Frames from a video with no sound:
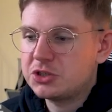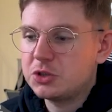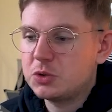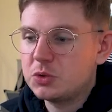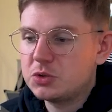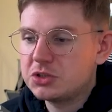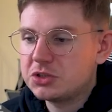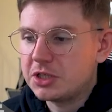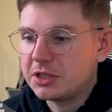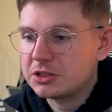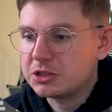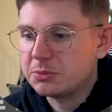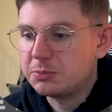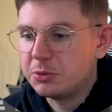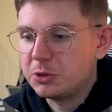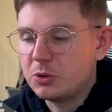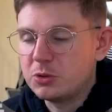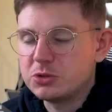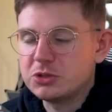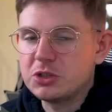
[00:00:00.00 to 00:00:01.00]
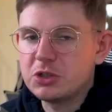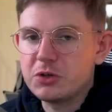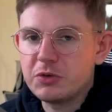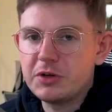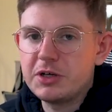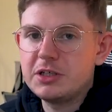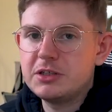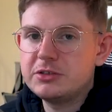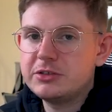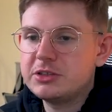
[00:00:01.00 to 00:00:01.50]
to stick to blues and
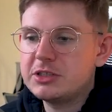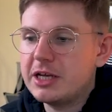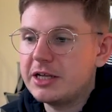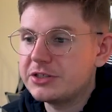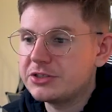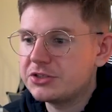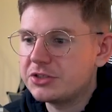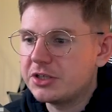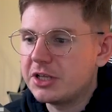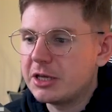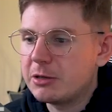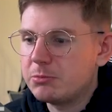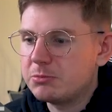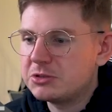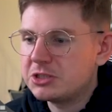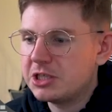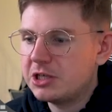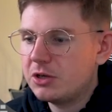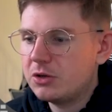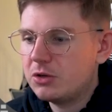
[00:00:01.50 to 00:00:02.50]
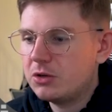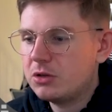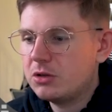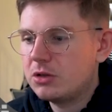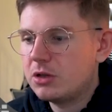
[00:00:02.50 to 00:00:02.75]
greens, hence the name teal.